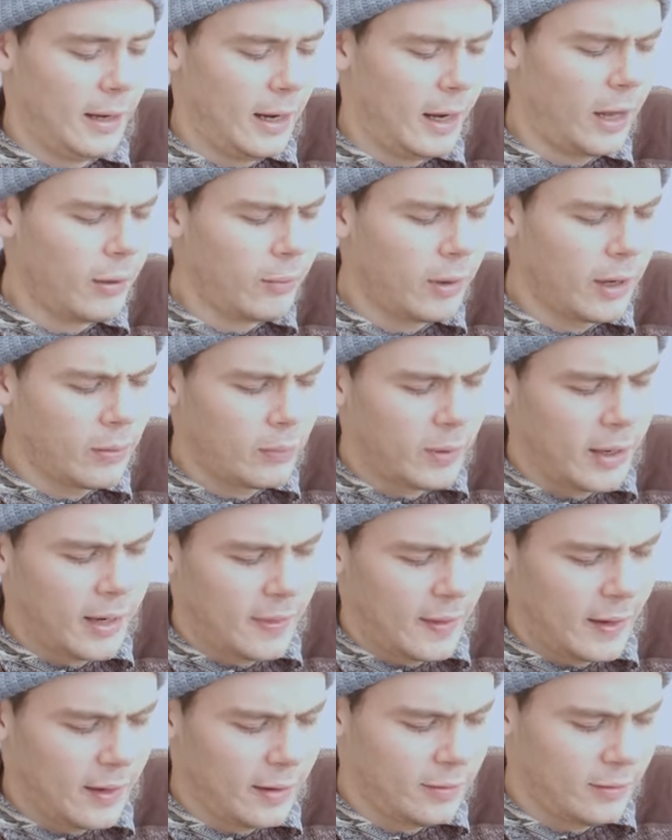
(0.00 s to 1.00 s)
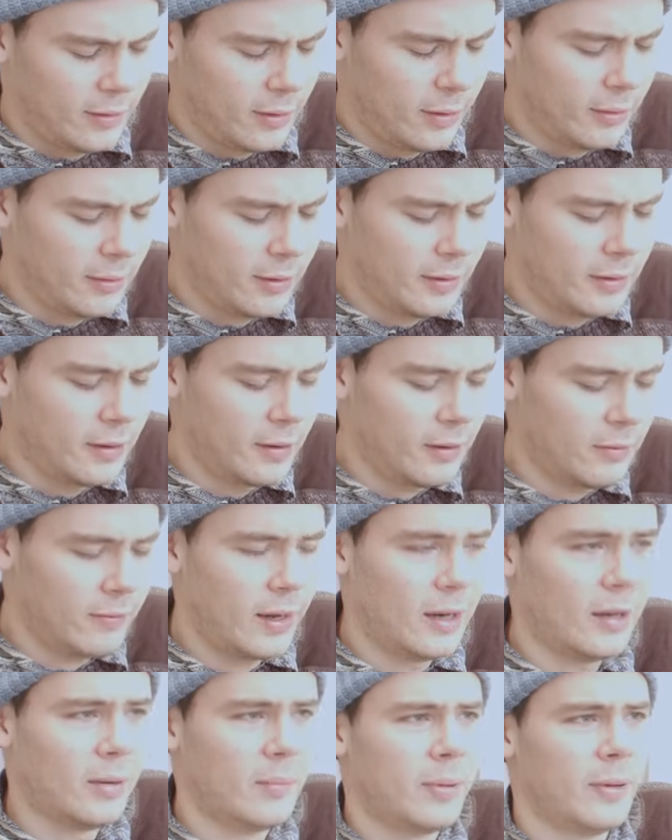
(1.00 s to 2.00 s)
And I went away, and then I started to
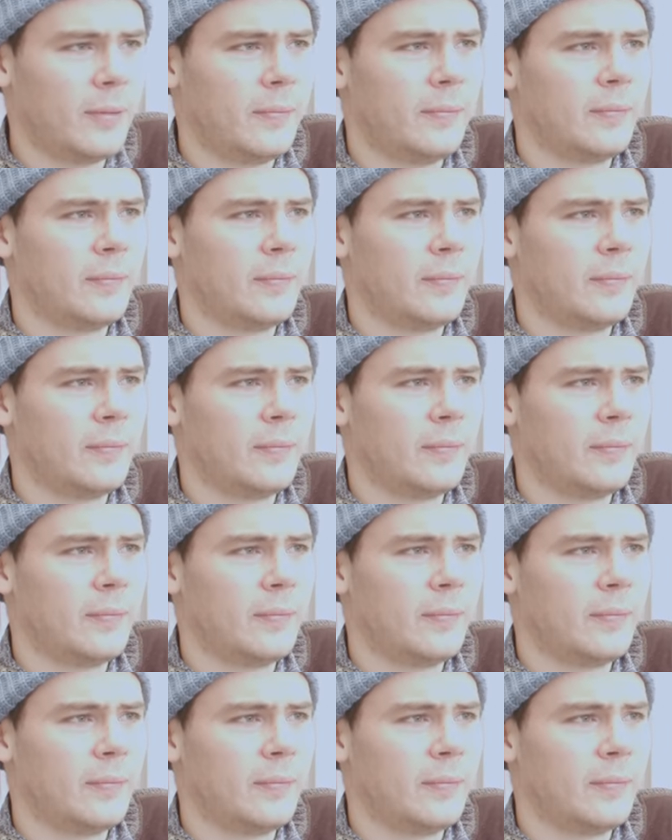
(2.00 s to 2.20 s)
develop